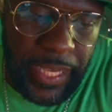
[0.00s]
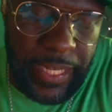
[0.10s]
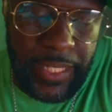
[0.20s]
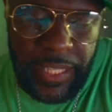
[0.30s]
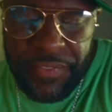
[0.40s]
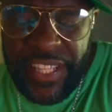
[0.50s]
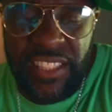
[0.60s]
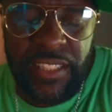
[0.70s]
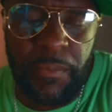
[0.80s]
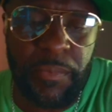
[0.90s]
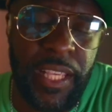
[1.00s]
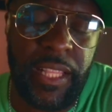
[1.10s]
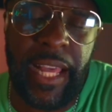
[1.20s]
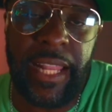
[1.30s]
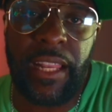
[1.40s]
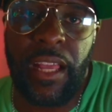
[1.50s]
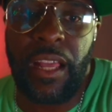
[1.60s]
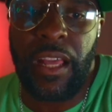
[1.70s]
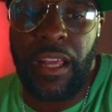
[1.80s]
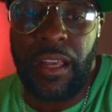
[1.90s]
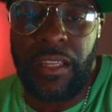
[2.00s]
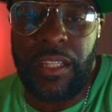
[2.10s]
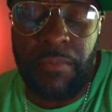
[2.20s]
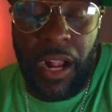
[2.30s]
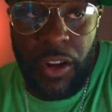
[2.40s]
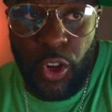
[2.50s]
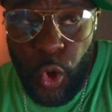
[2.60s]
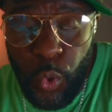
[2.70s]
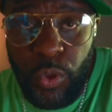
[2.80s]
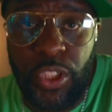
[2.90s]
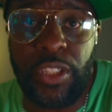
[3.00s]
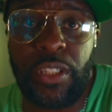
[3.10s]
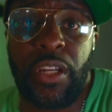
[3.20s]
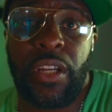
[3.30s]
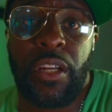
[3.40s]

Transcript: And if there's something that is my conclusion